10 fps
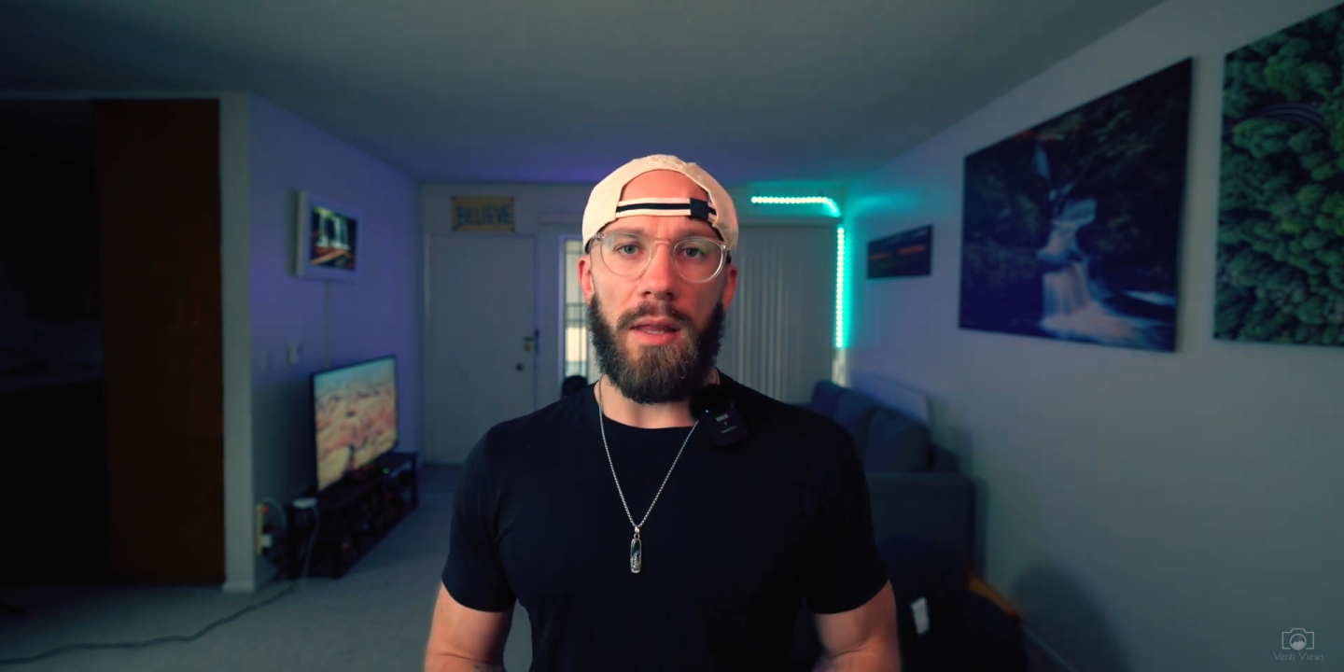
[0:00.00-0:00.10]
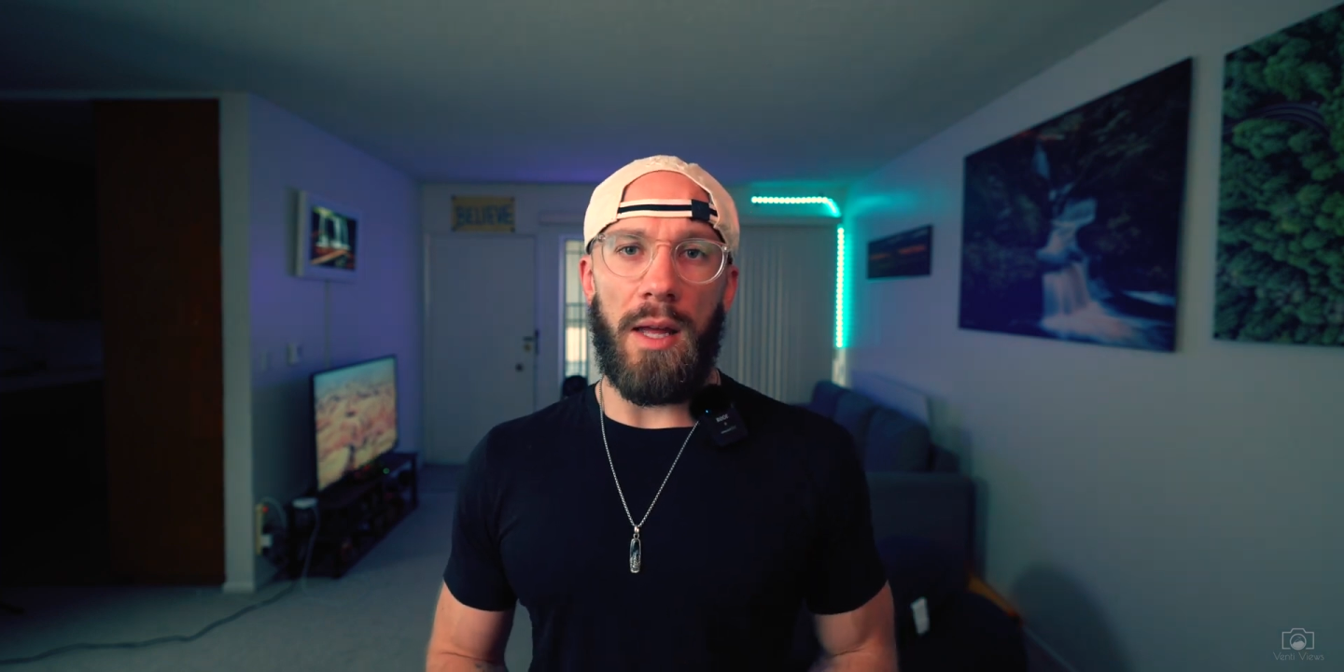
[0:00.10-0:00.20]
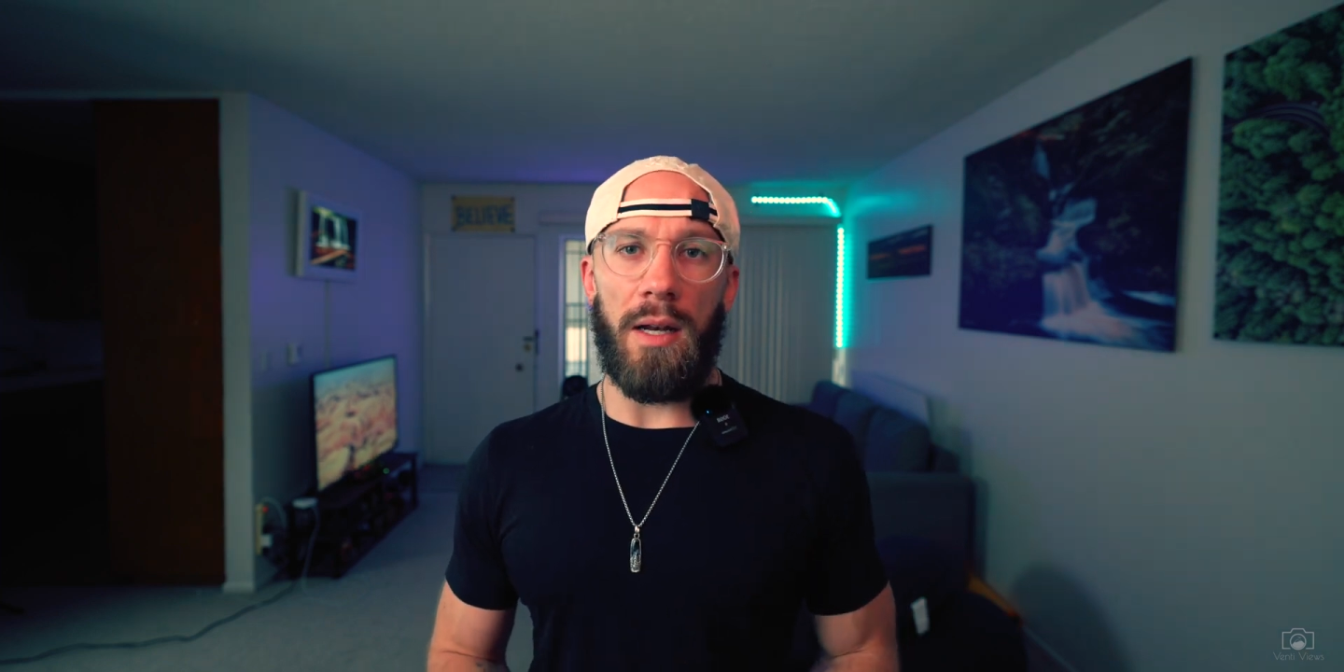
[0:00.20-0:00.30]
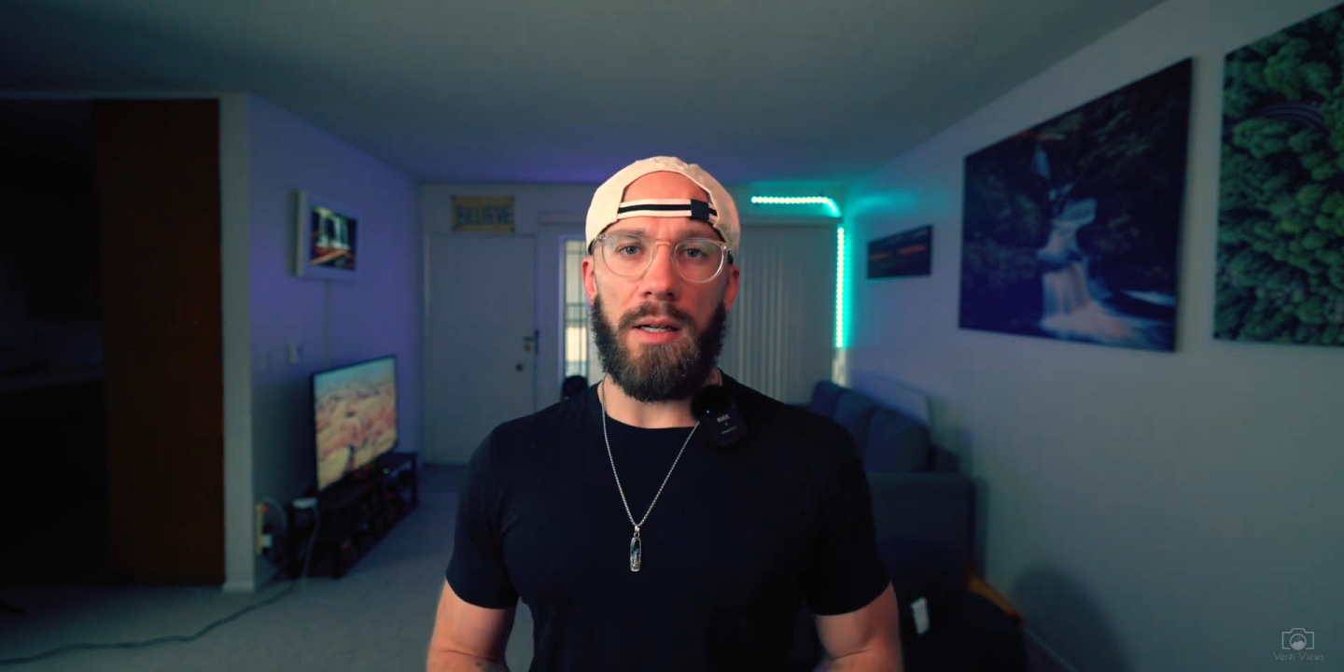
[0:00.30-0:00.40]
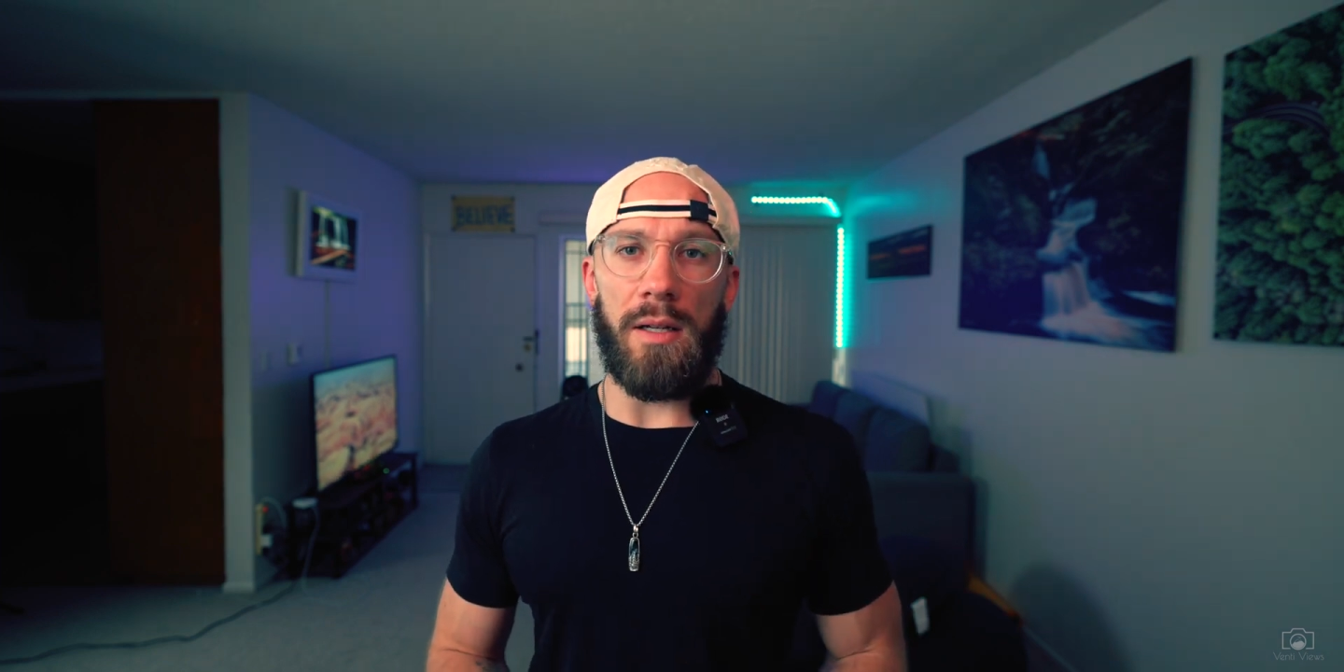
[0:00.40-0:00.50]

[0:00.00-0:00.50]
that